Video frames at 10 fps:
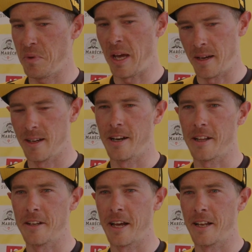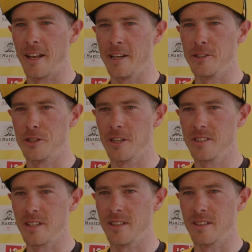yeah, another day in the leaders'
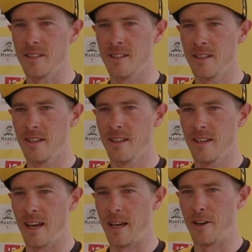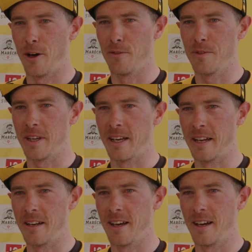jersey, and and hopefully
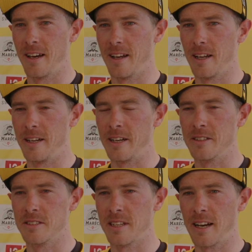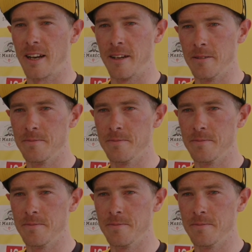again uh, leading into Saturday.